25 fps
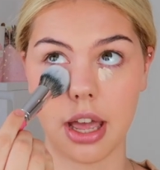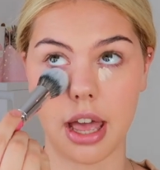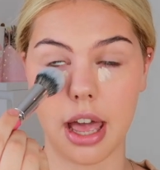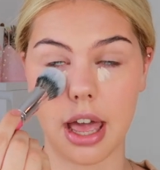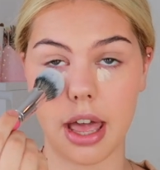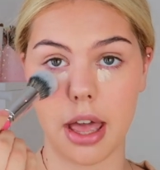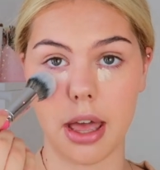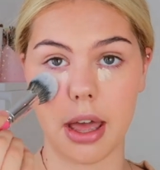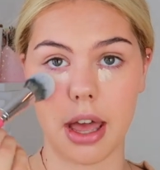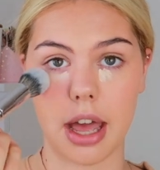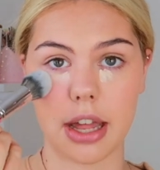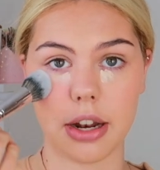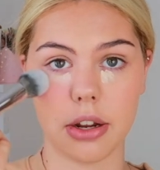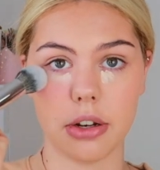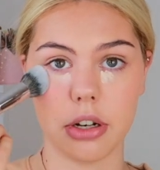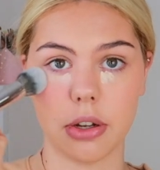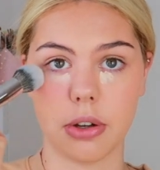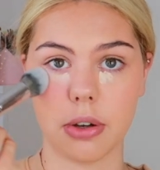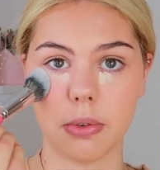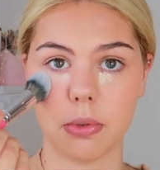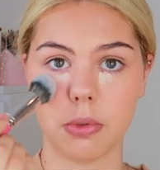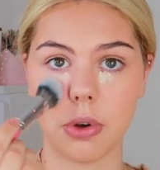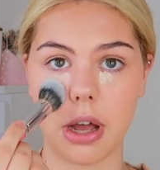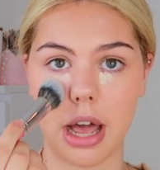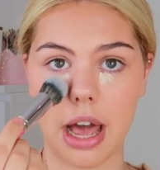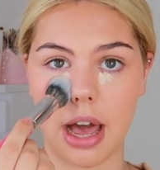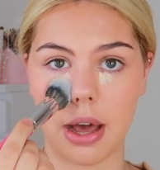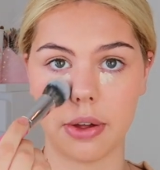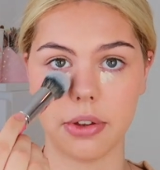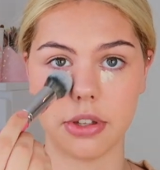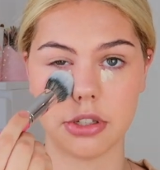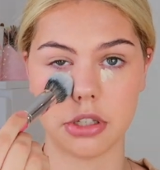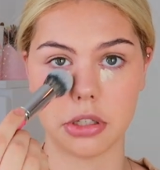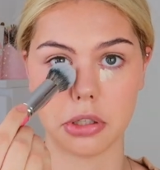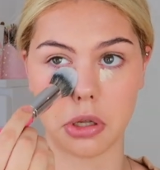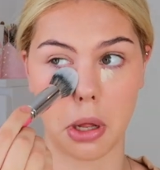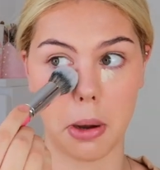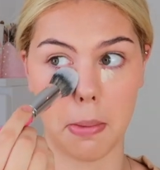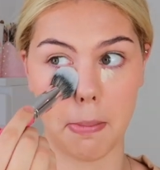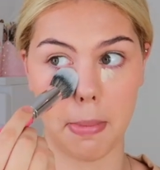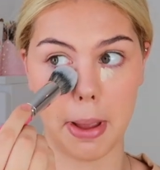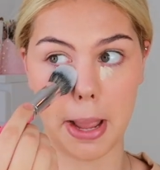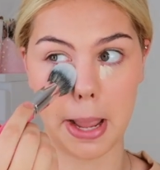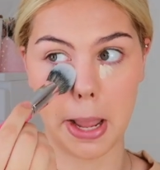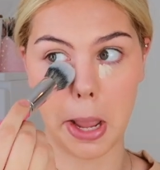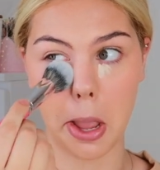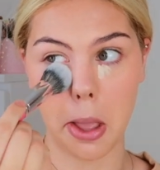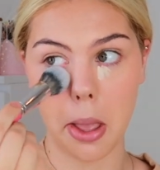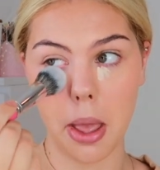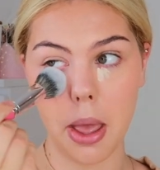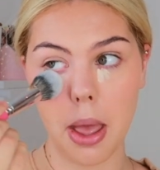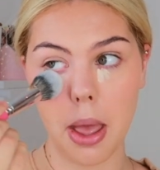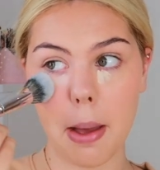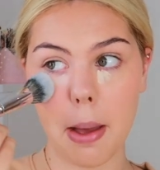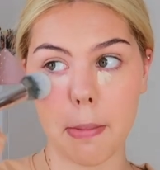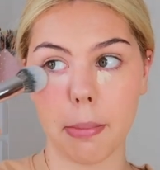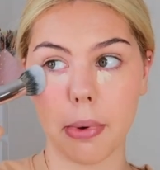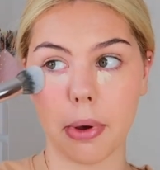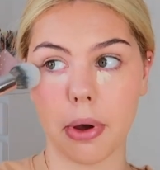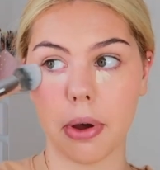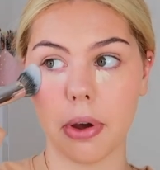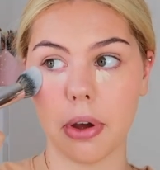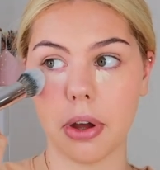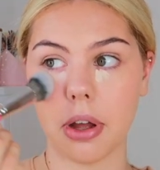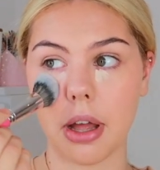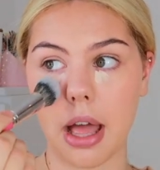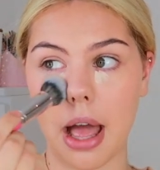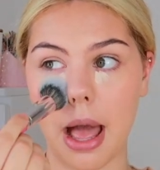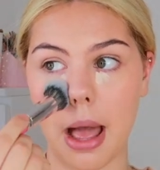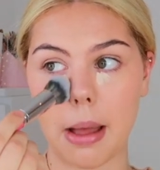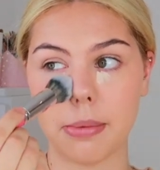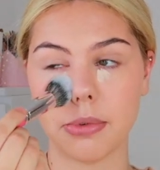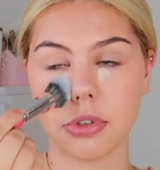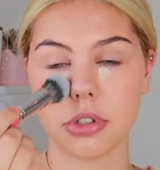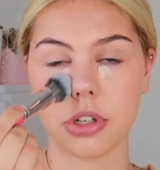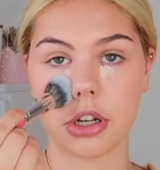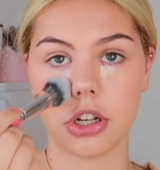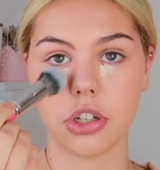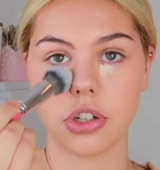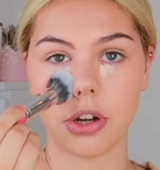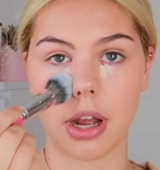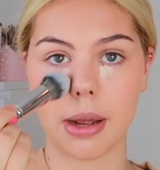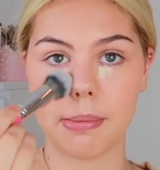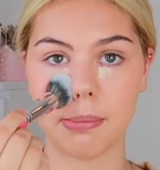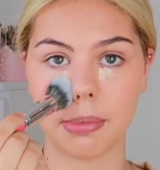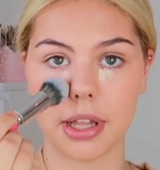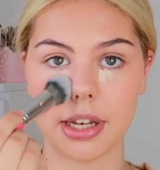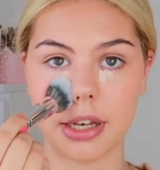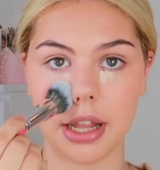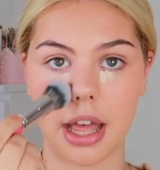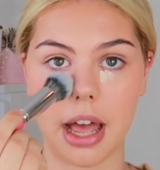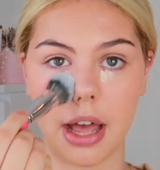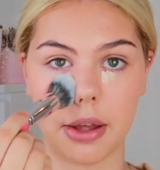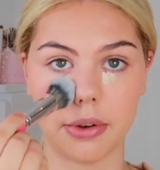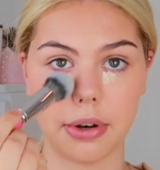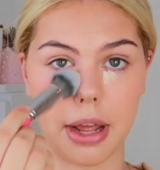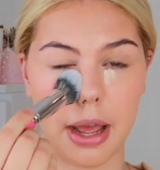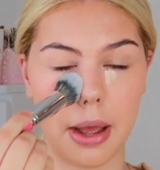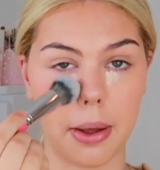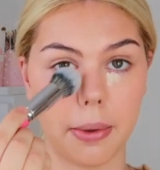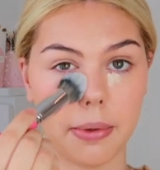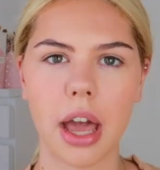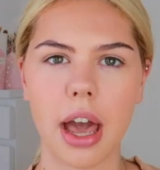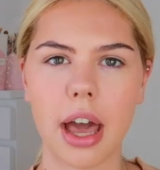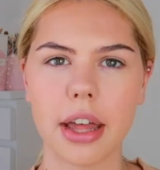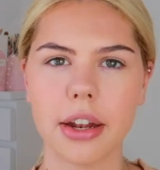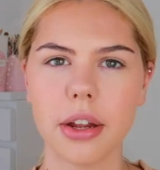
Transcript: I don't know how this is going to be, but I'm just going to try and blend that out now.